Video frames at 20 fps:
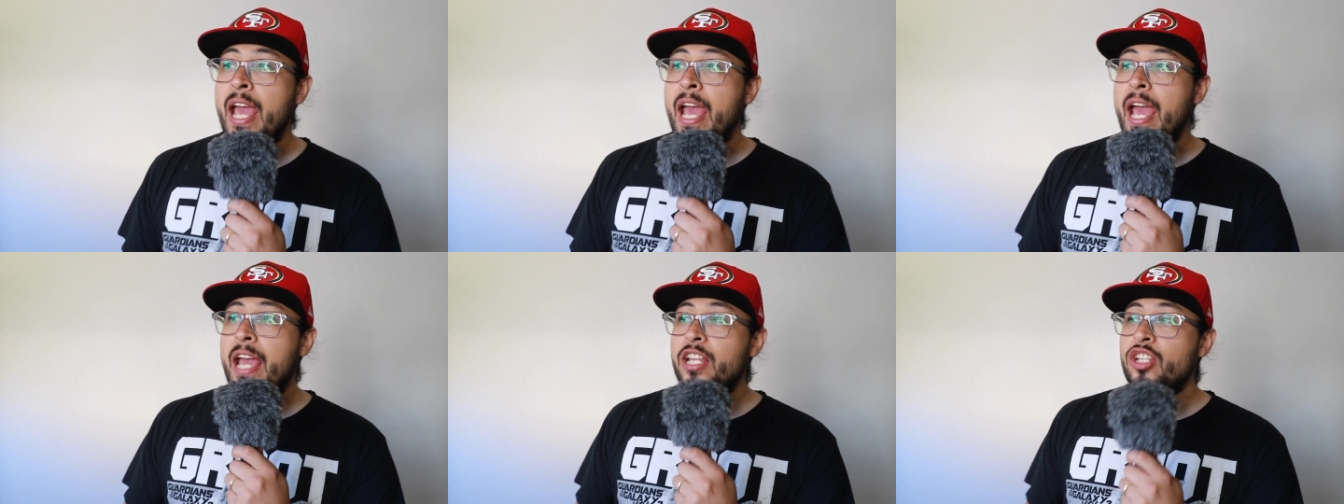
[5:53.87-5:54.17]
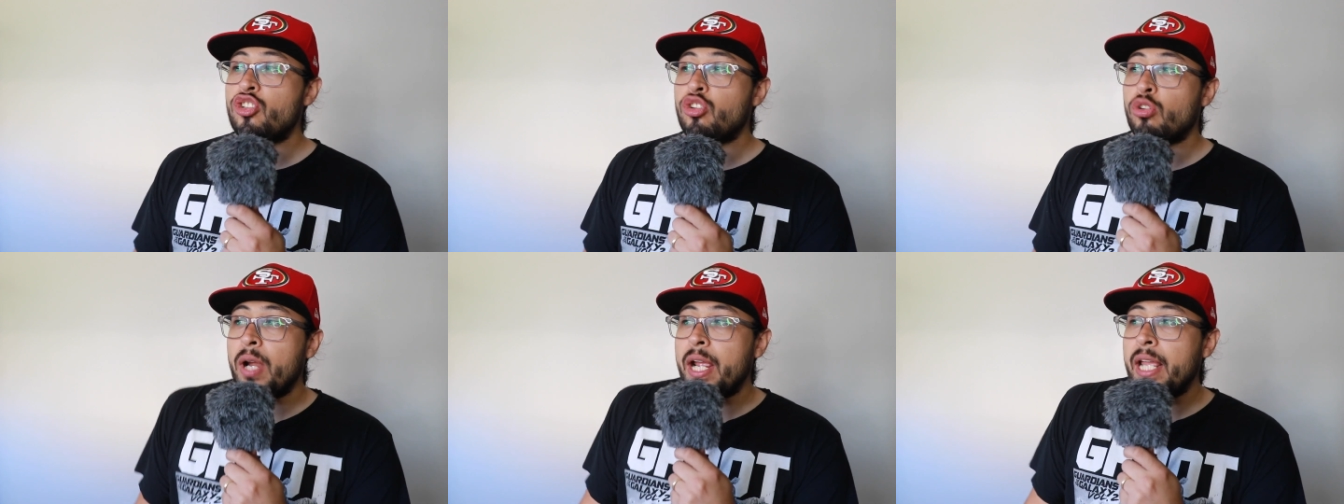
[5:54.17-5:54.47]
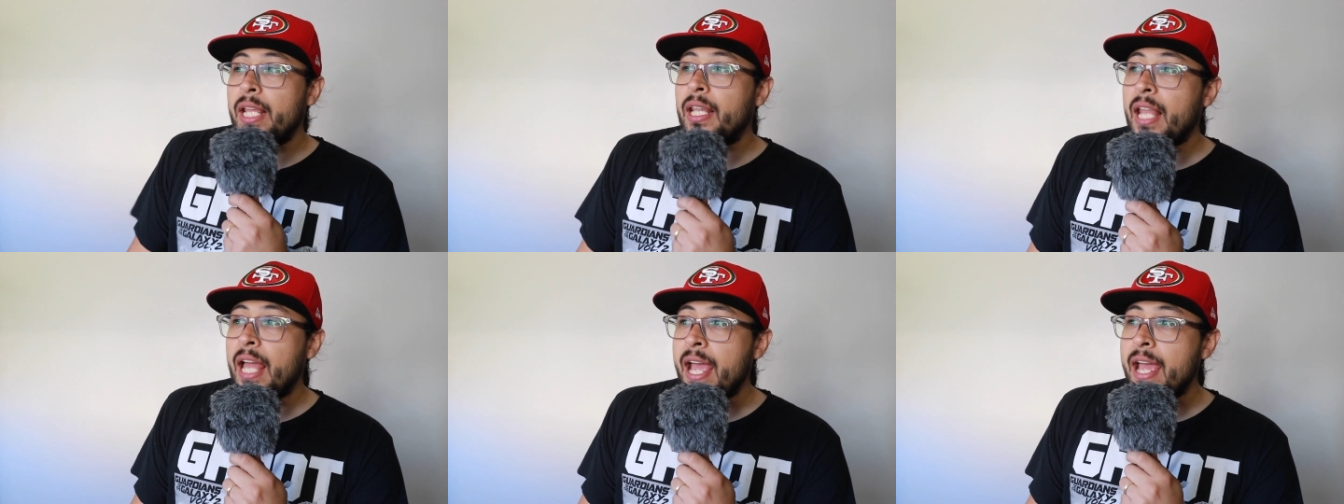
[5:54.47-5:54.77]
And
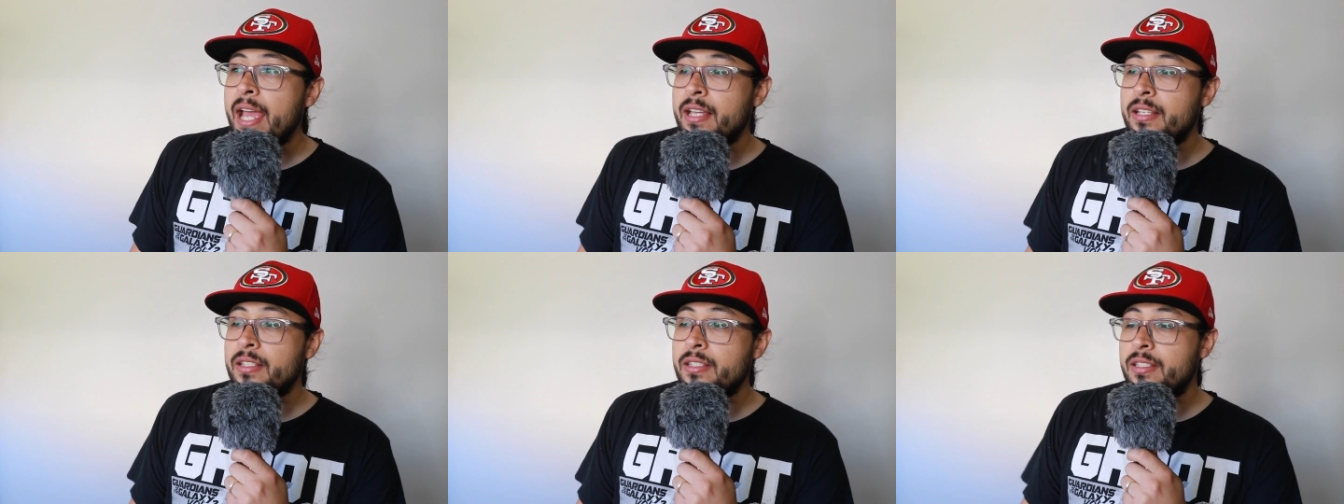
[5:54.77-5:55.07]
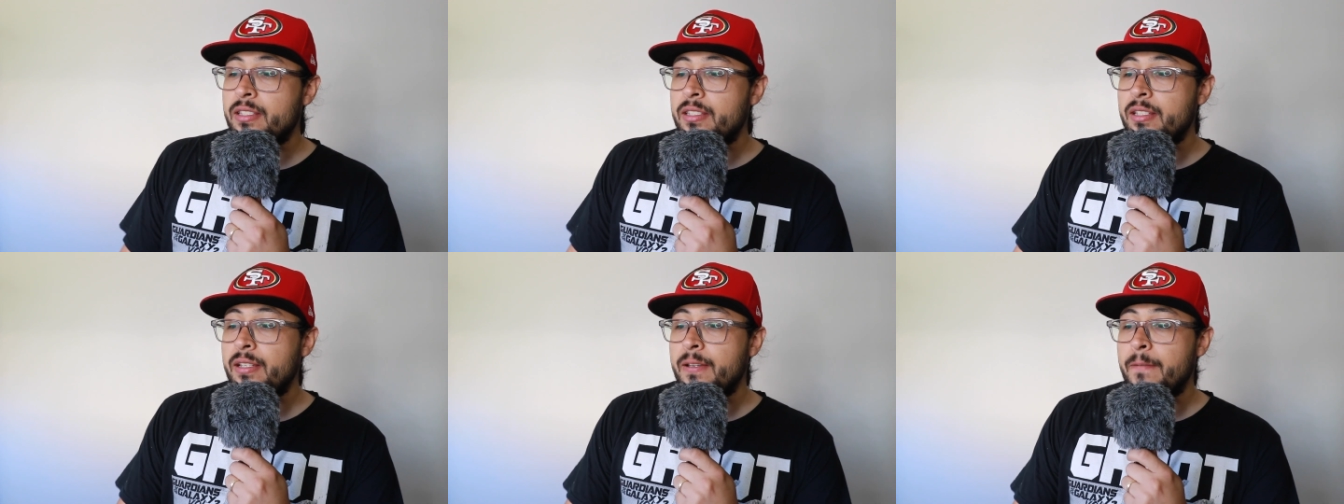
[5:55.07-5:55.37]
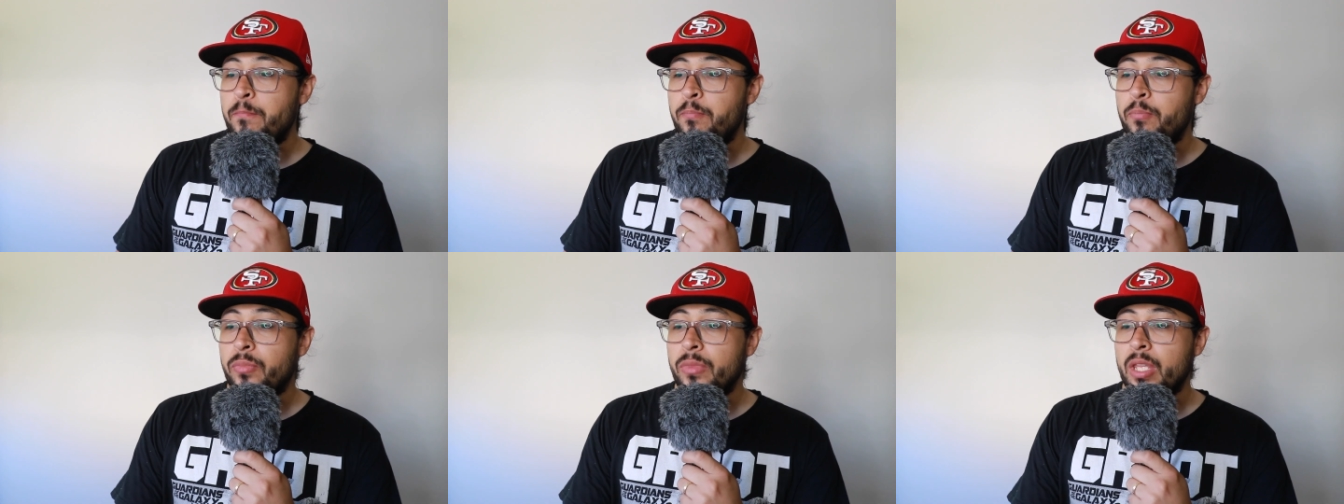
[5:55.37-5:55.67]
Trey Lance
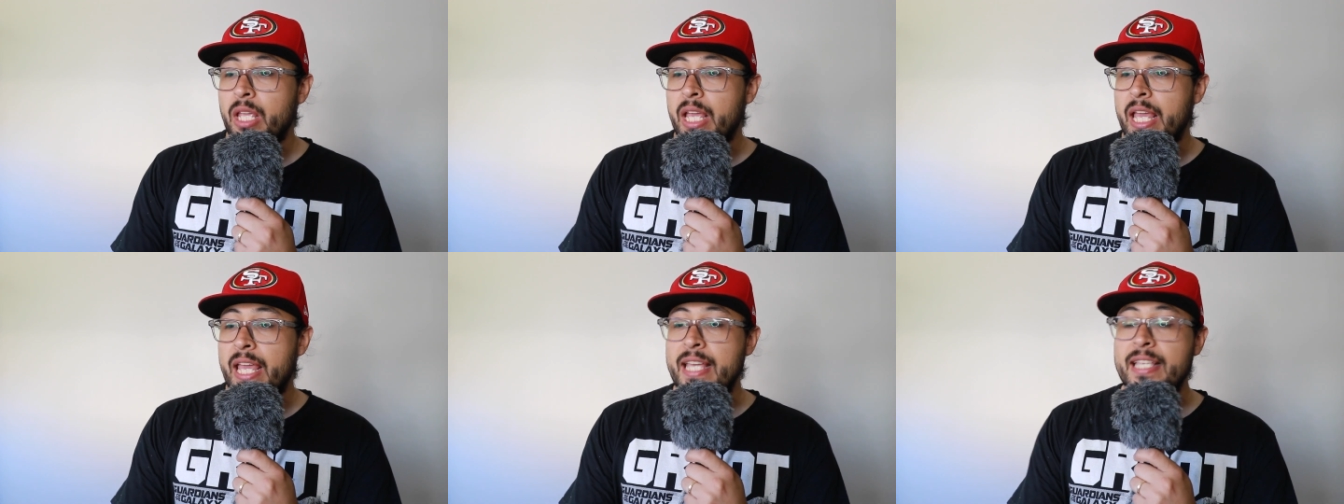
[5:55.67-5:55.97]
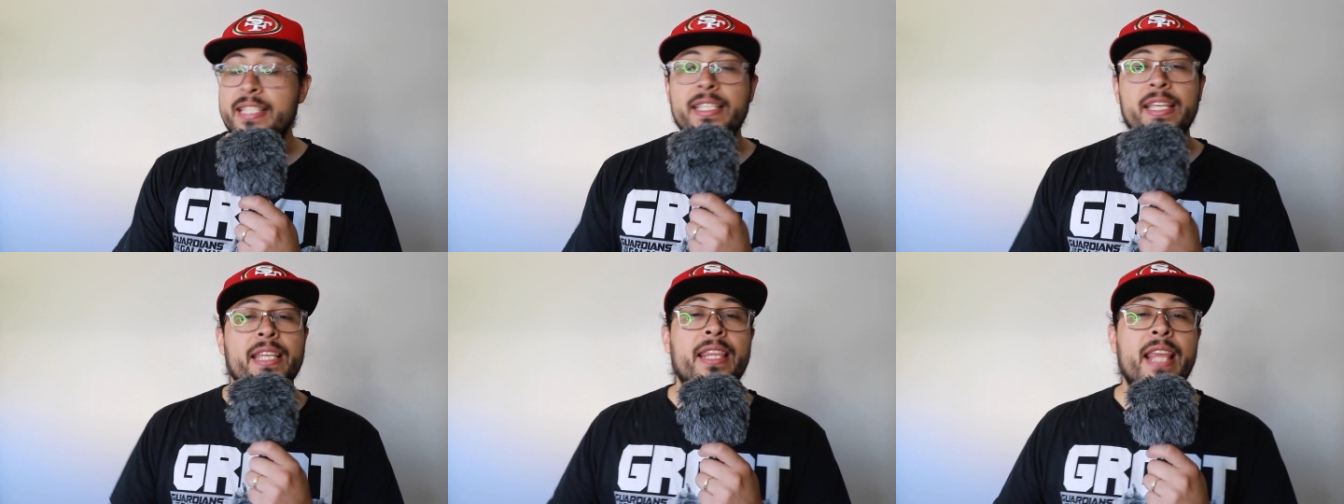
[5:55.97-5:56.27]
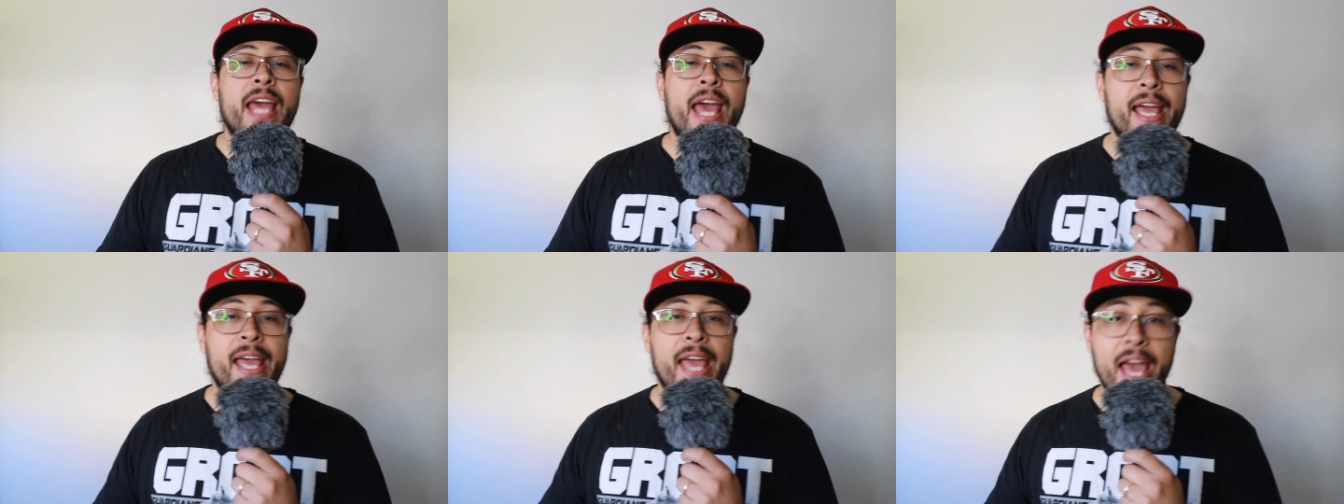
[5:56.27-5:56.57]
is in
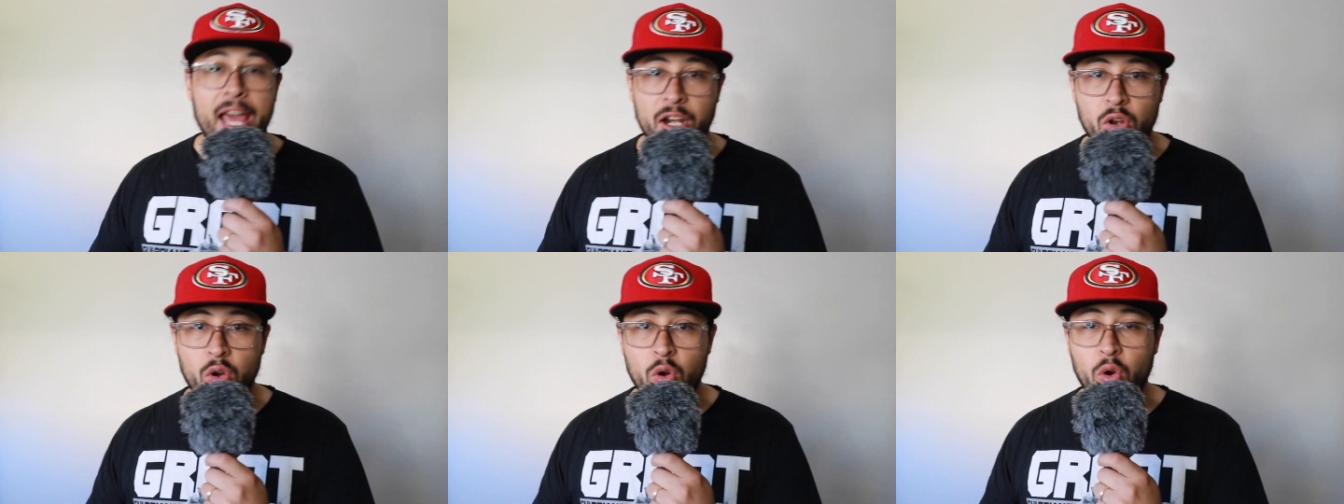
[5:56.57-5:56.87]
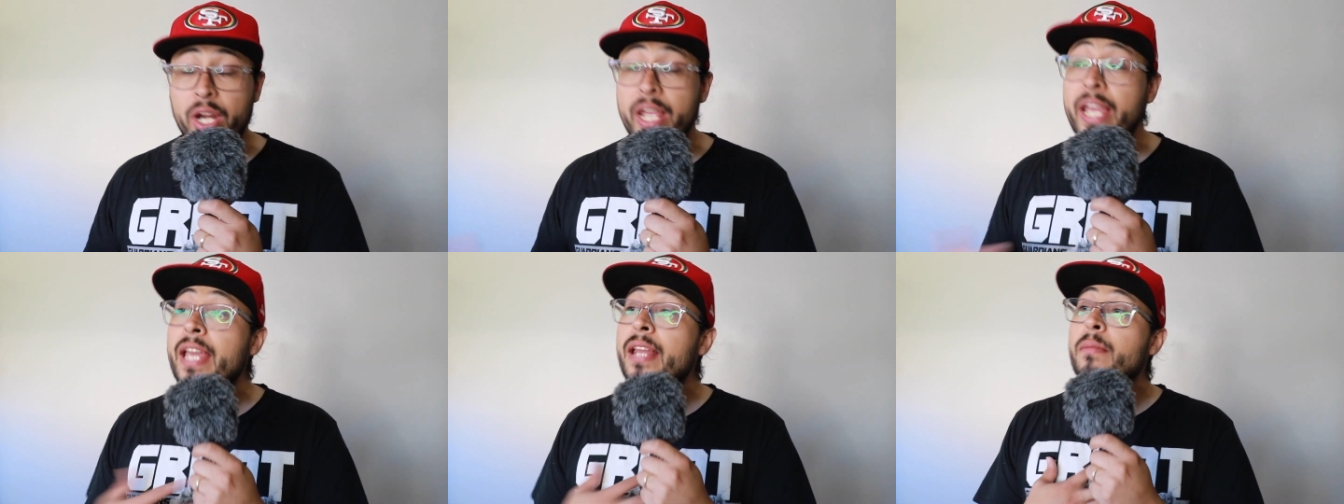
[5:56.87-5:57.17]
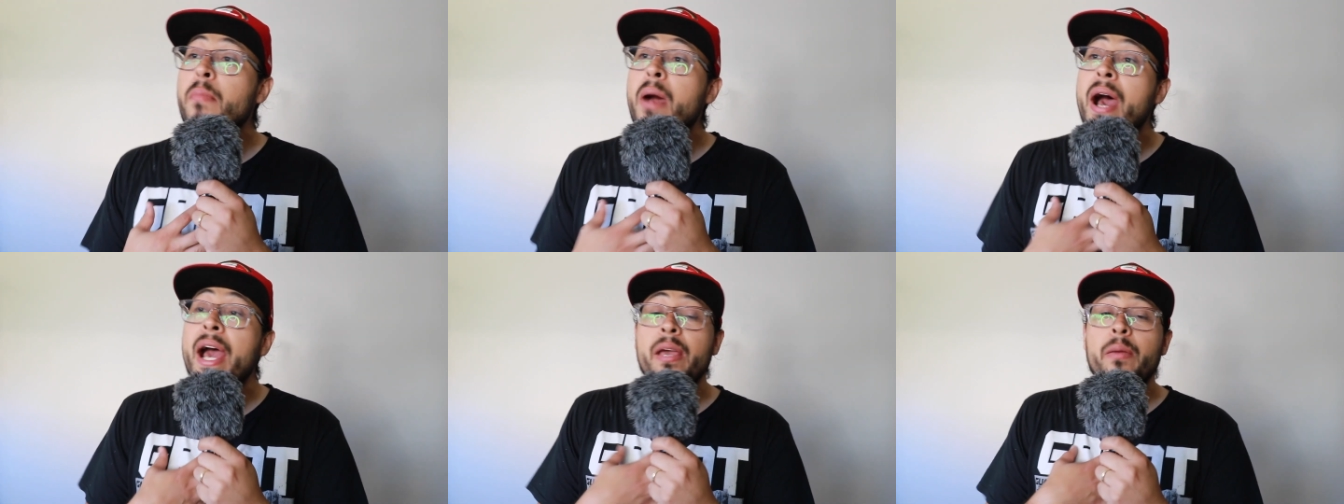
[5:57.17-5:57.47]
that category, in
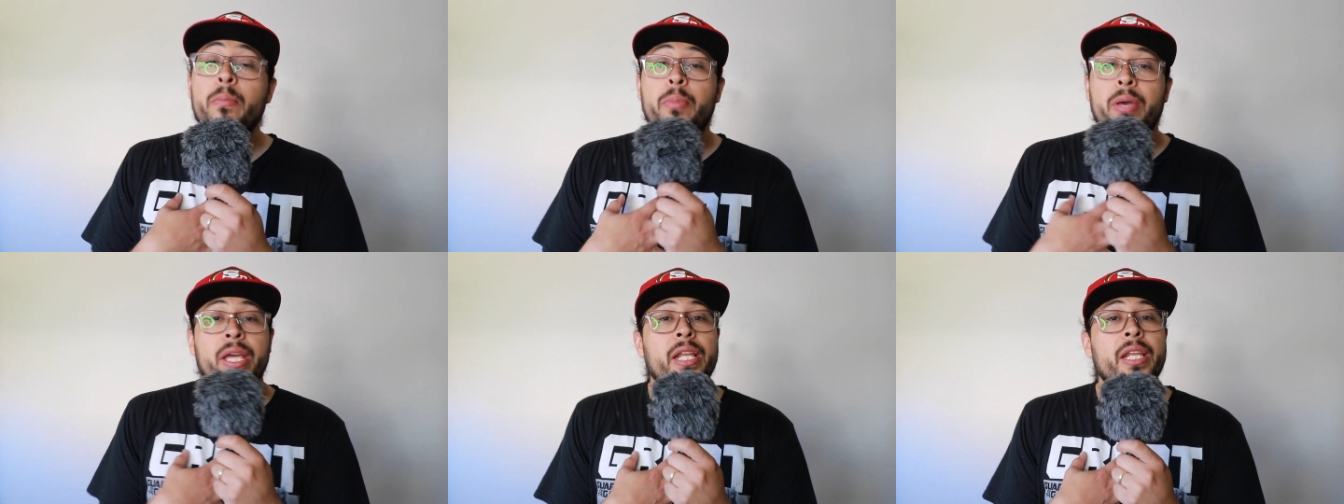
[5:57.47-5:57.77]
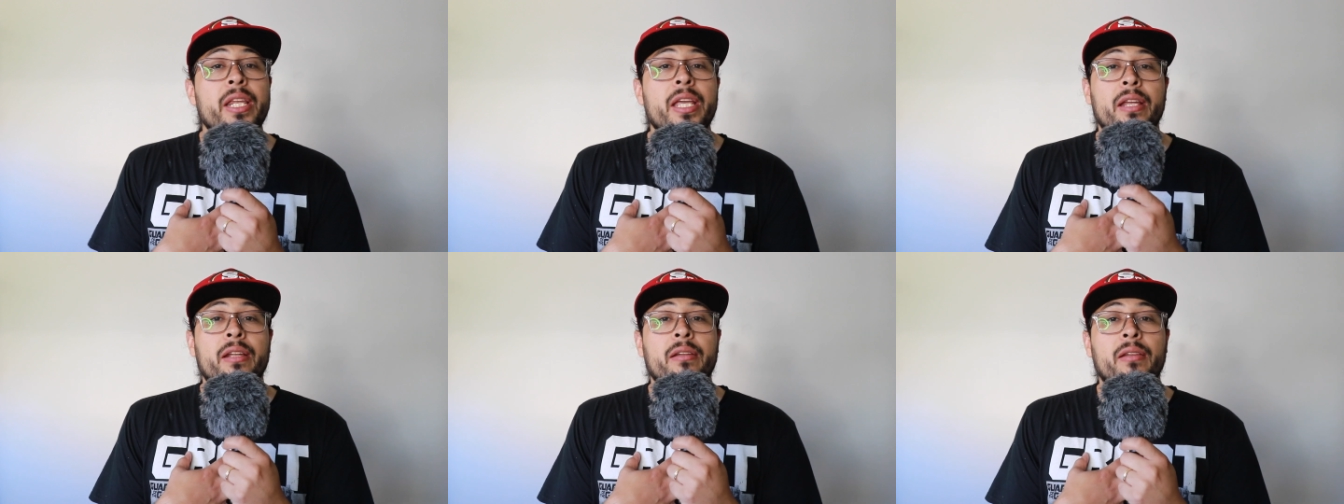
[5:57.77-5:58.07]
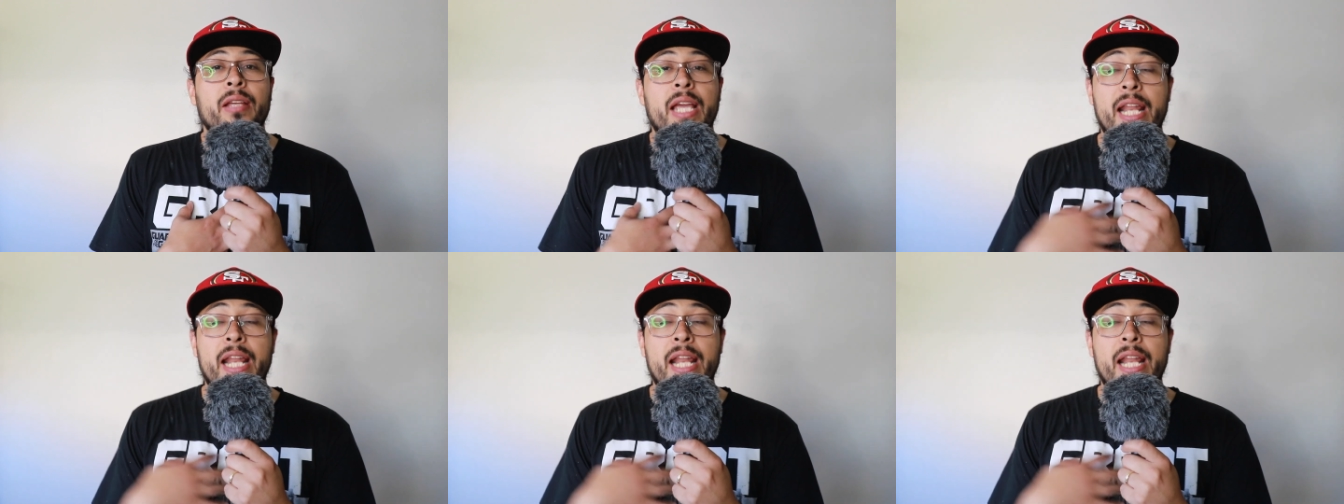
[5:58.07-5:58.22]
my opinion,